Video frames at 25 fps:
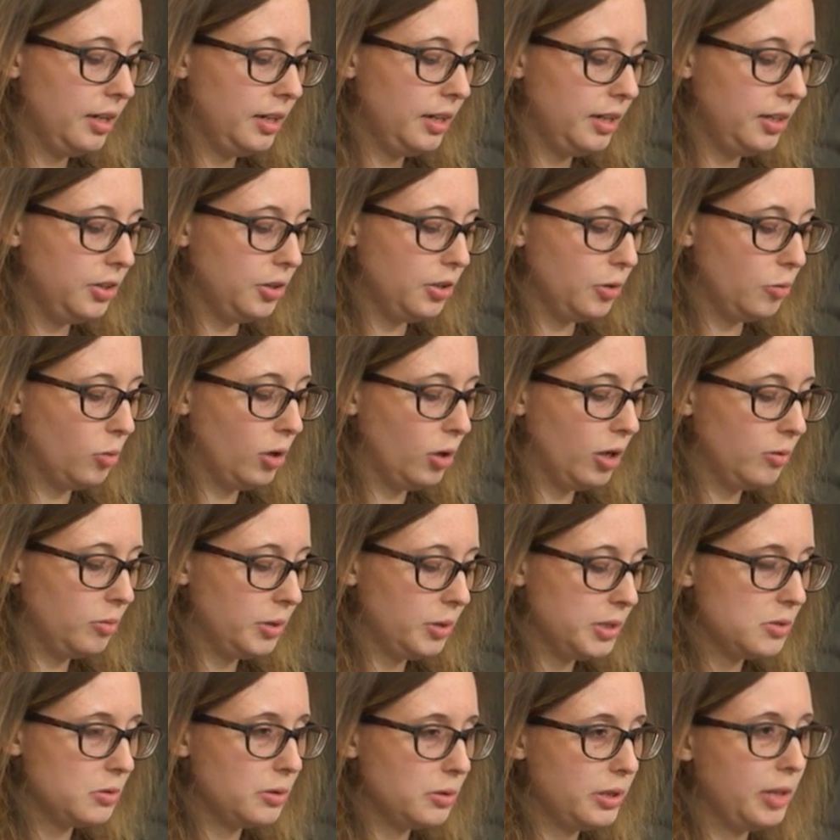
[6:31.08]
You know, while
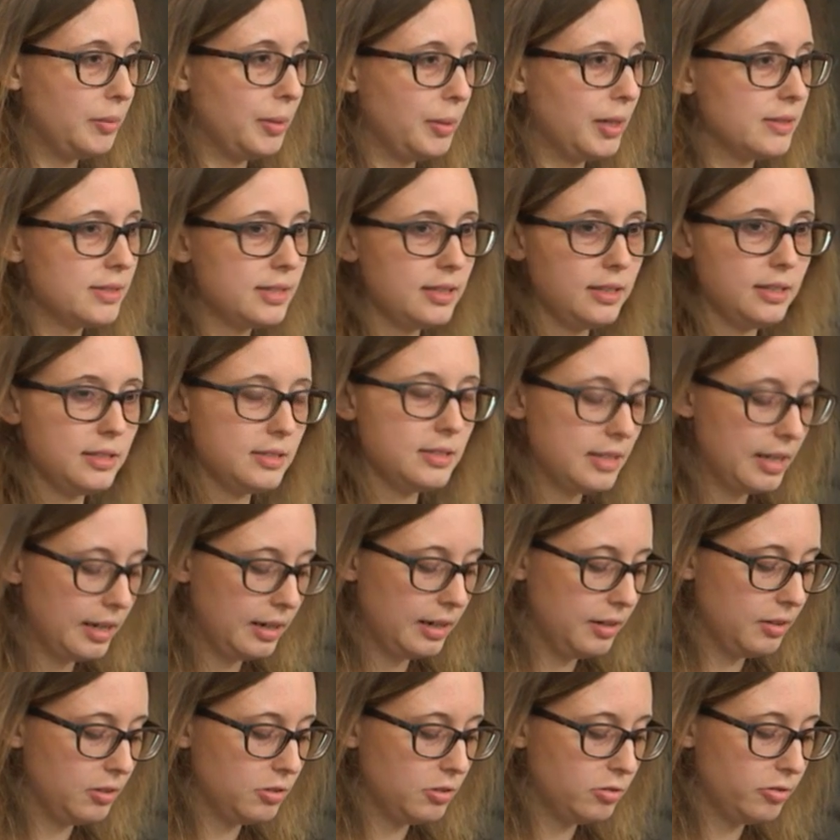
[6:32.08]
we're talking about these
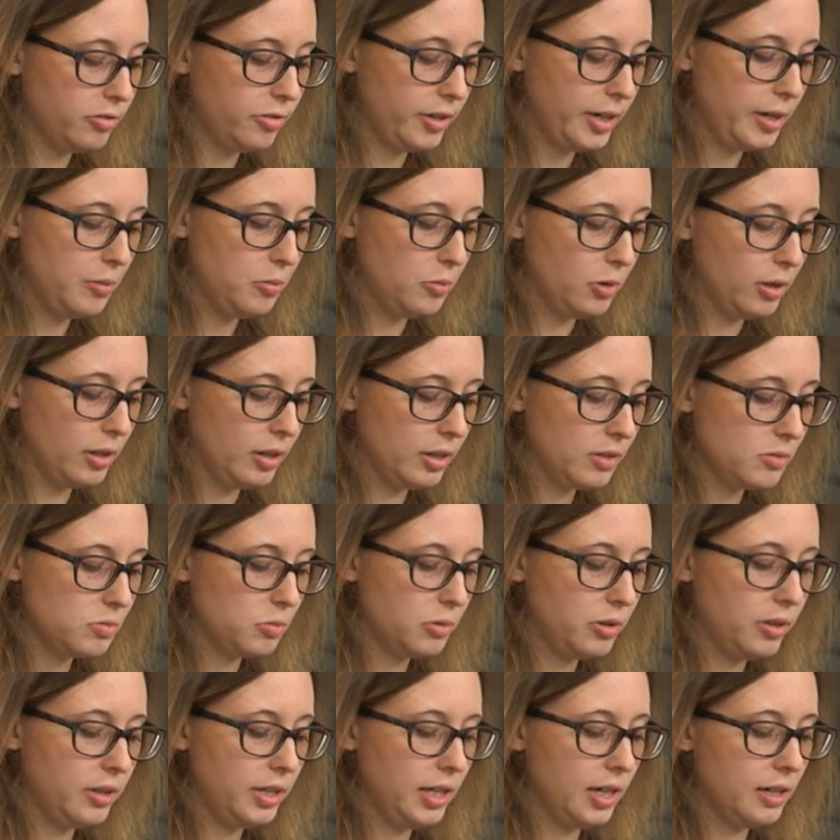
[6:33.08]
technical frameworks,
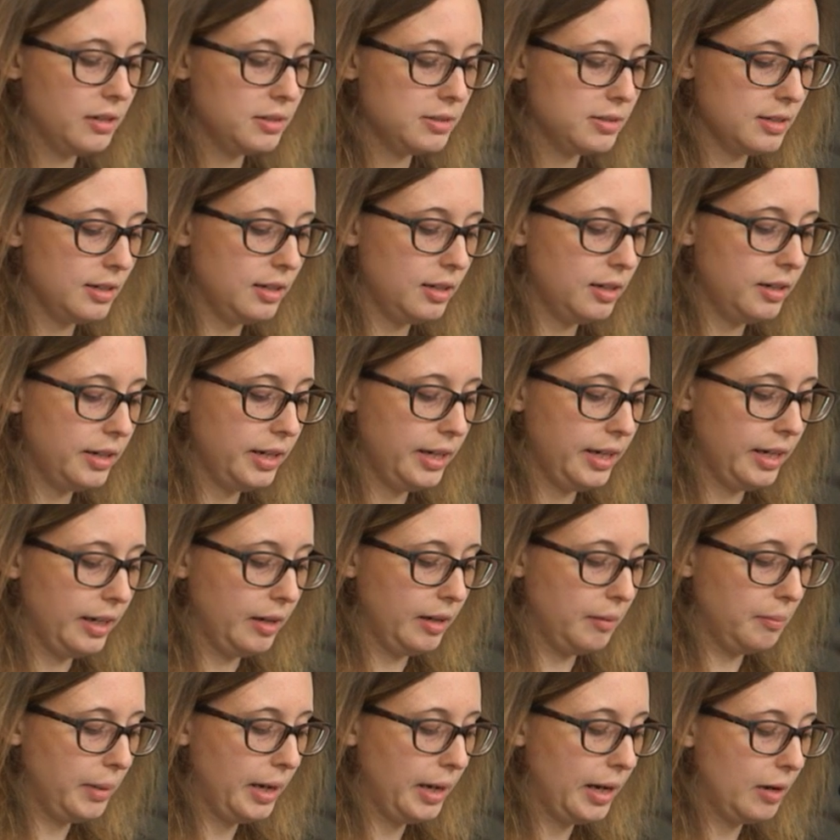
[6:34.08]
what are the
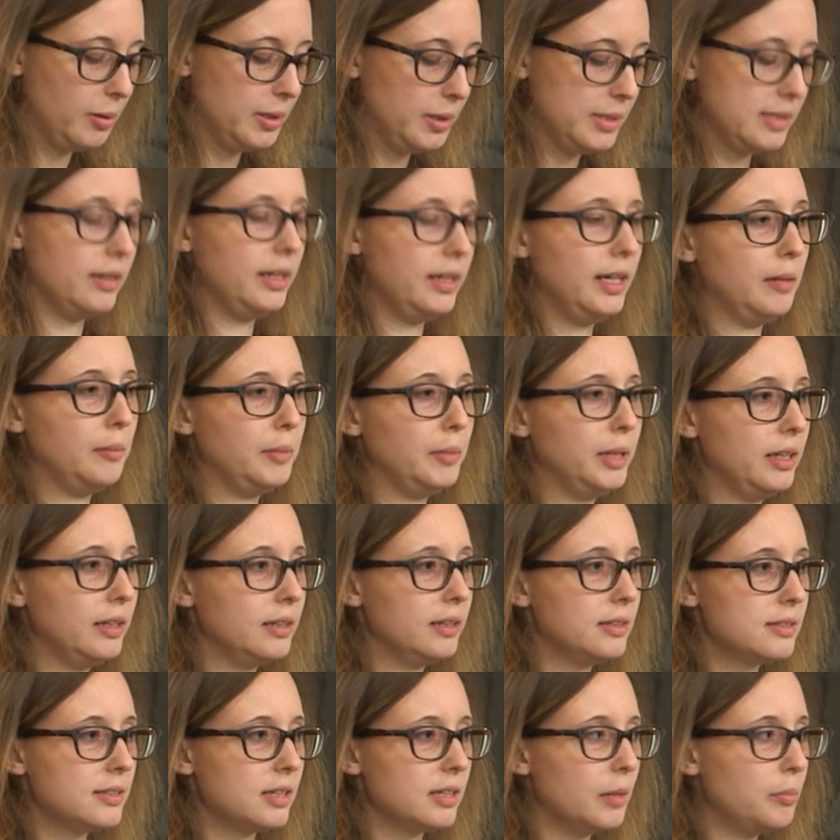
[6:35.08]
underlying power
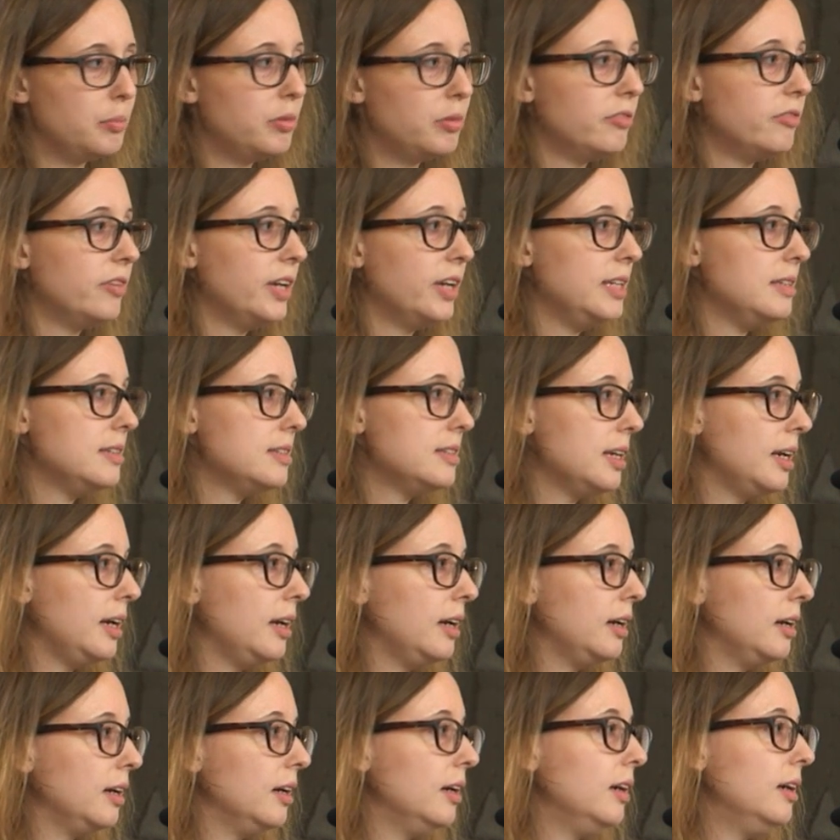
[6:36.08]
dynamics that are
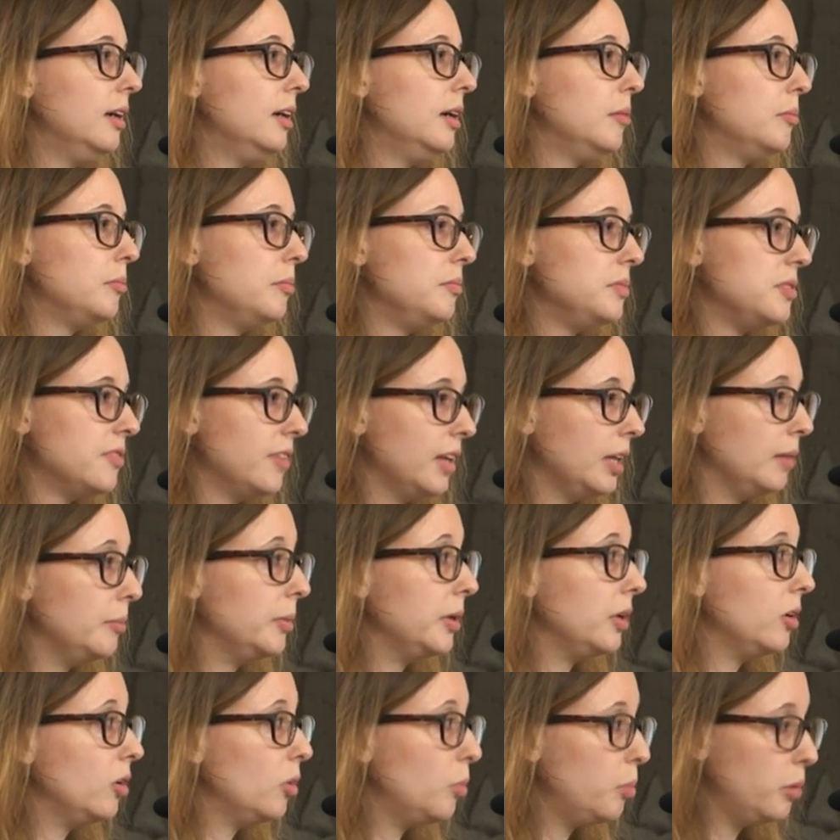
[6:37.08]
preventing
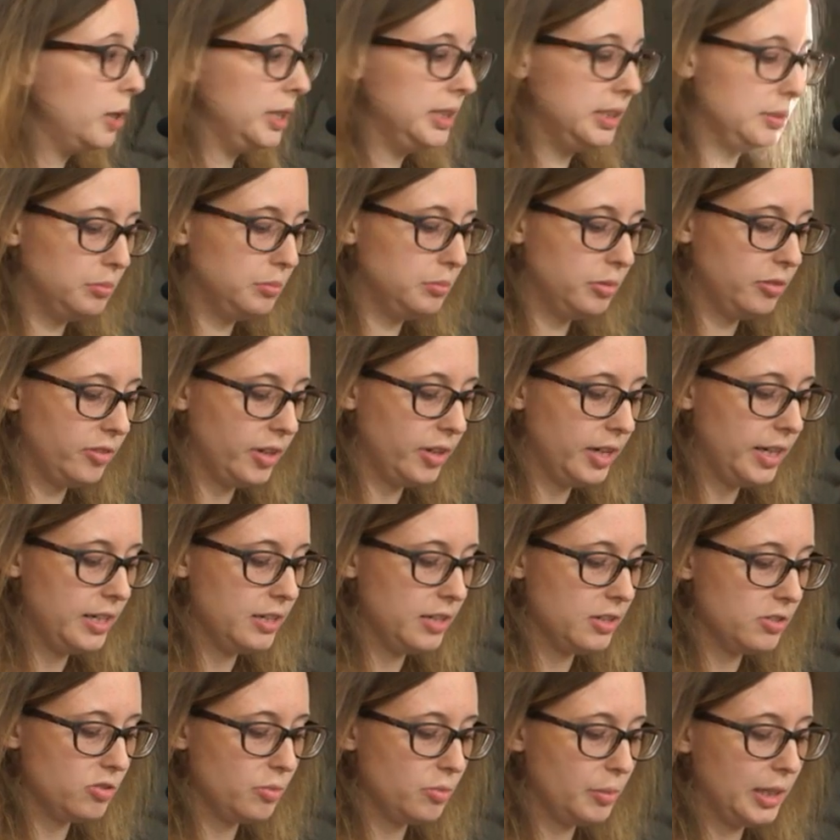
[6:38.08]
development cooperation
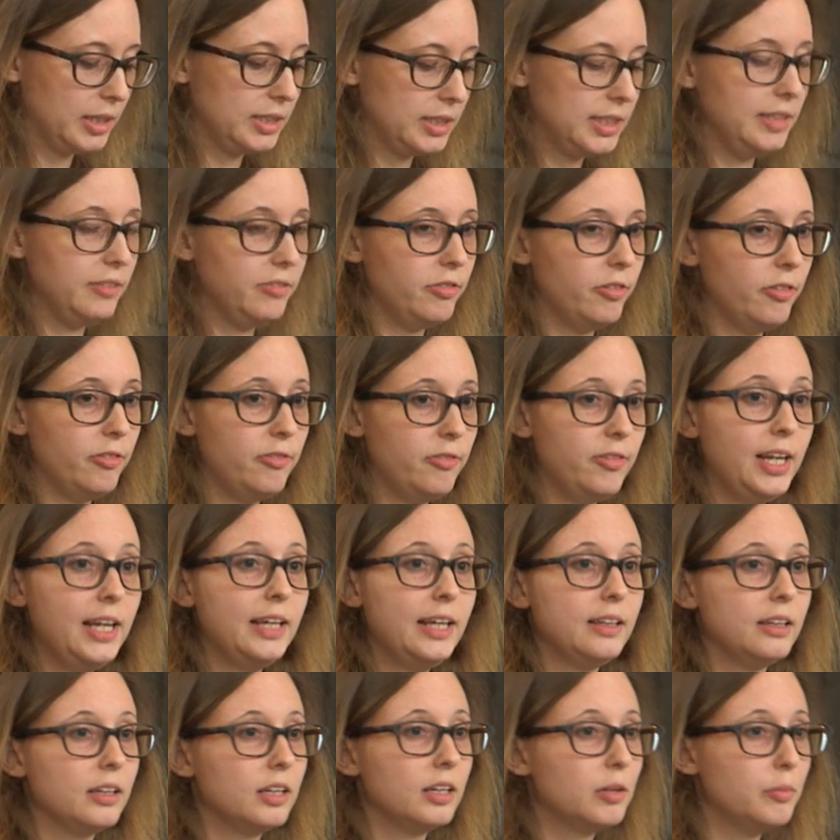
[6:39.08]
providers from actually
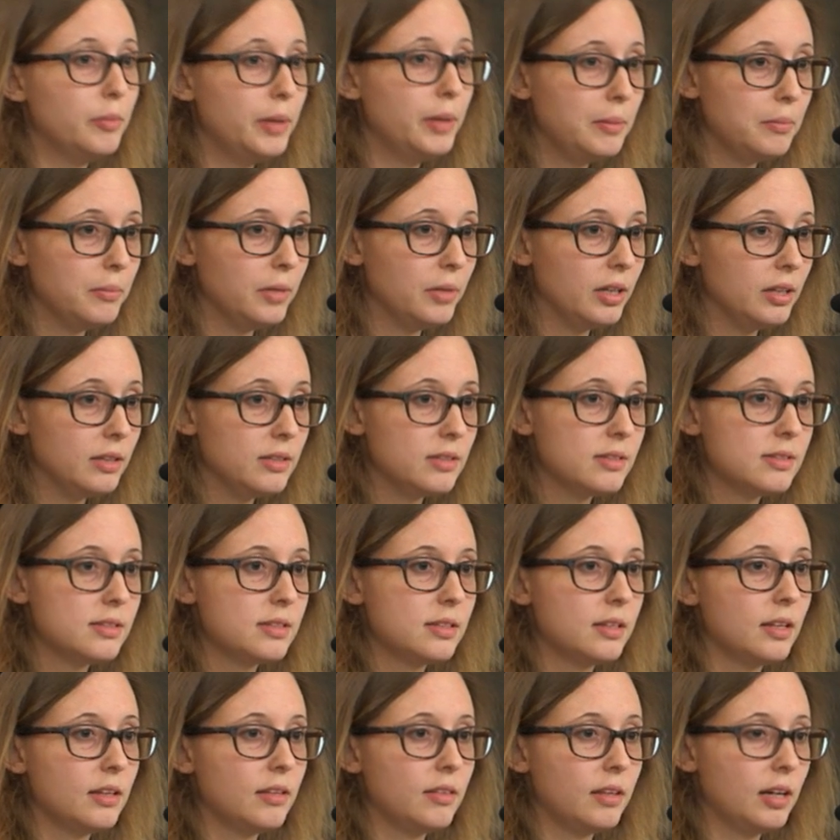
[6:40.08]
fulfilling the commitments
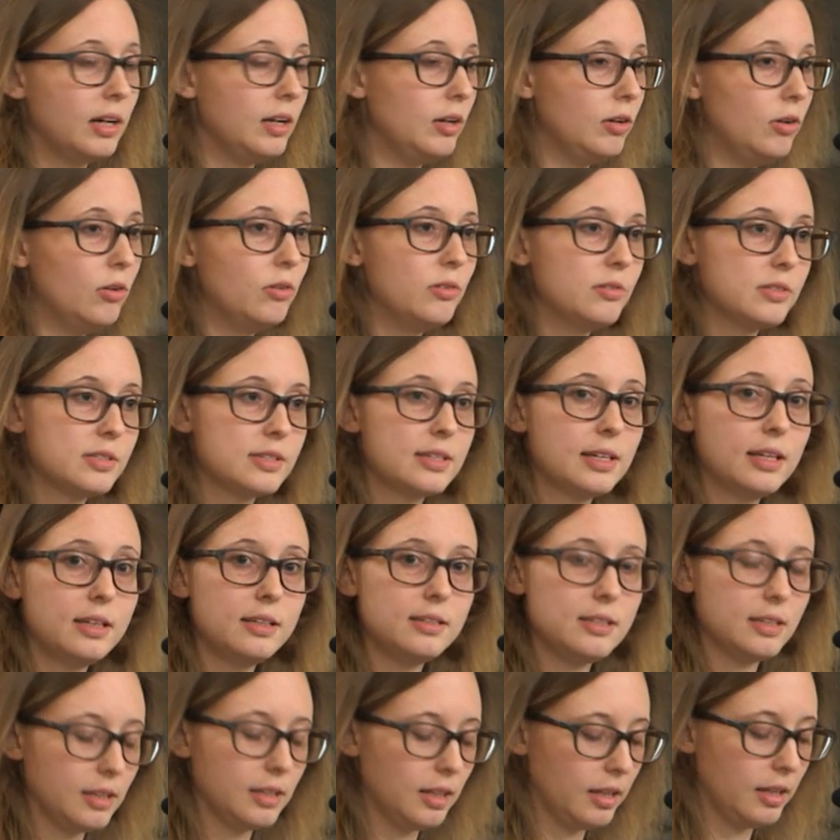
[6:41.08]
that are
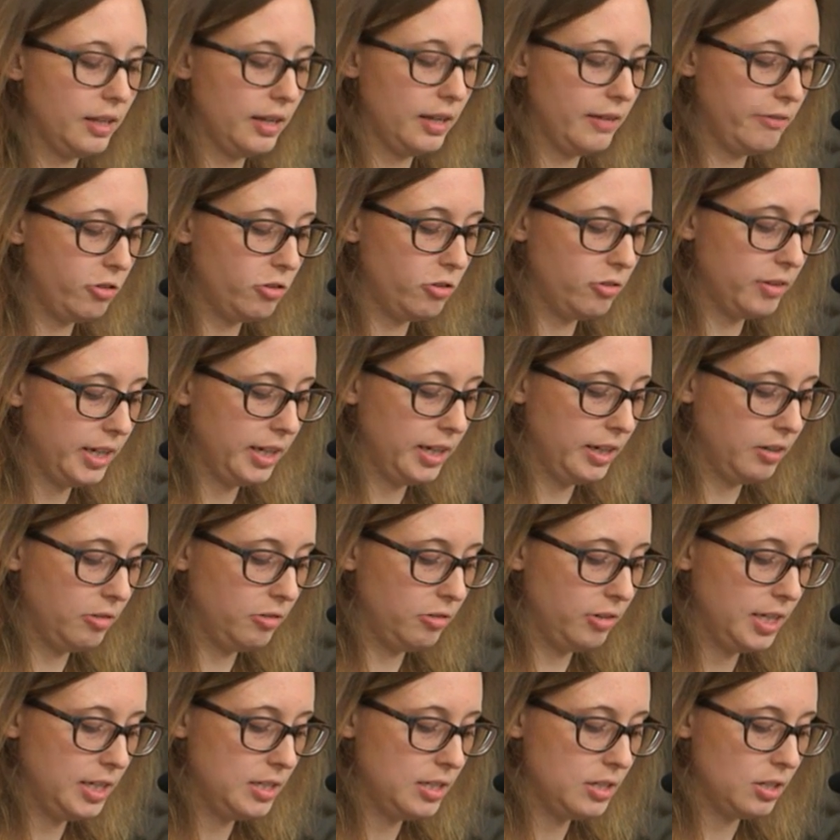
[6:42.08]
long-standing that they've already
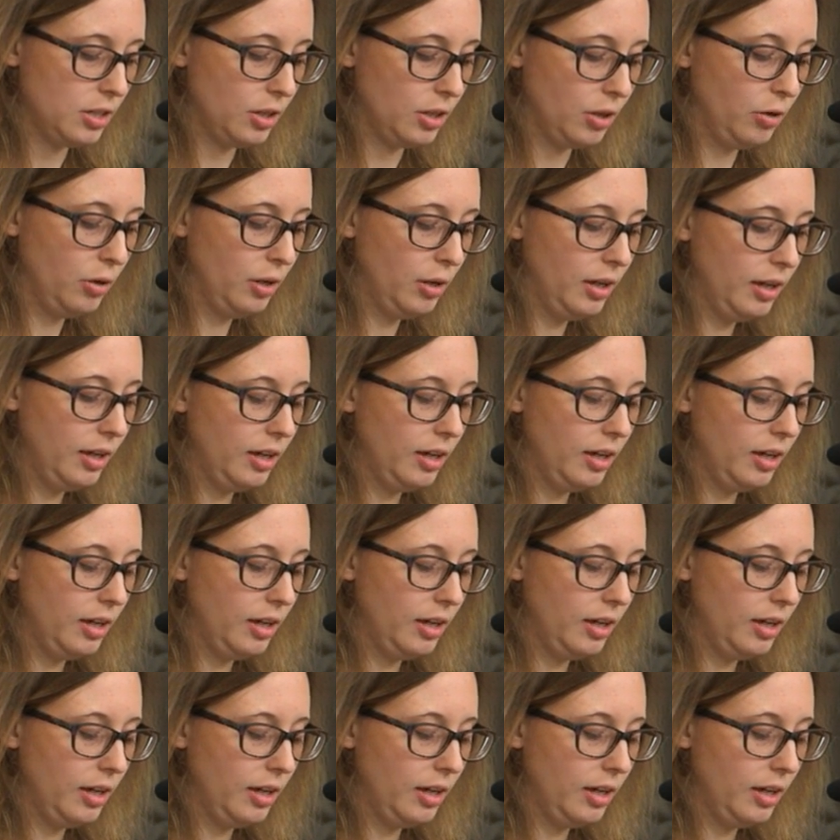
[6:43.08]
agreed to?